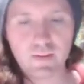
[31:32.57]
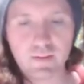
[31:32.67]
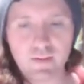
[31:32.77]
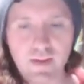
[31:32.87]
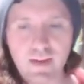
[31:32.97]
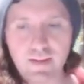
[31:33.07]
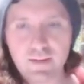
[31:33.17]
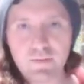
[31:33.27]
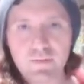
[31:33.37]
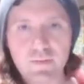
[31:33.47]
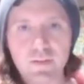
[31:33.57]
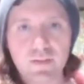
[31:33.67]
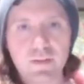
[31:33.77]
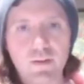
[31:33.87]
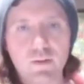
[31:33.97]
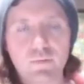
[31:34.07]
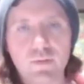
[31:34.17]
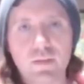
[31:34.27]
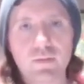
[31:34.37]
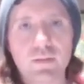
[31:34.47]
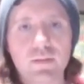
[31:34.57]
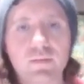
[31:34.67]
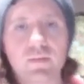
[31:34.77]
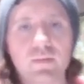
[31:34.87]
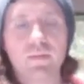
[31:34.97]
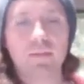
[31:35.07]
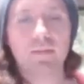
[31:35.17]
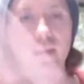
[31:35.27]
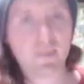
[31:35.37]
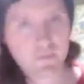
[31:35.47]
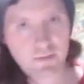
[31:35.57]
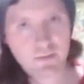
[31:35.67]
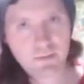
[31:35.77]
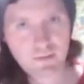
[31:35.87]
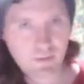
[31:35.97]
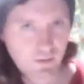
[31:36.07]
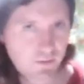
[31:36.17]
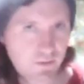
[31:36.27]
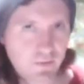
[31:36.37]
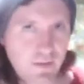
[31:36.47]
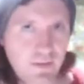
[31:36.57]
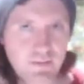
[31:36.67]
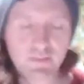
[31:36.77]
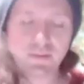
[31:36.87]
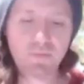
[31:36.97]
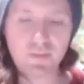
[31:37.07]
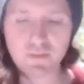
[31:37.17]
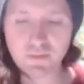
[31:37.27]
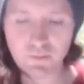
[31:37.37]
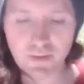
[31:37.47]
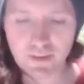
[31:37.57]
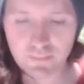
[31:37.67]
that, if hopefully only thousands or hundreds of thousands of years away.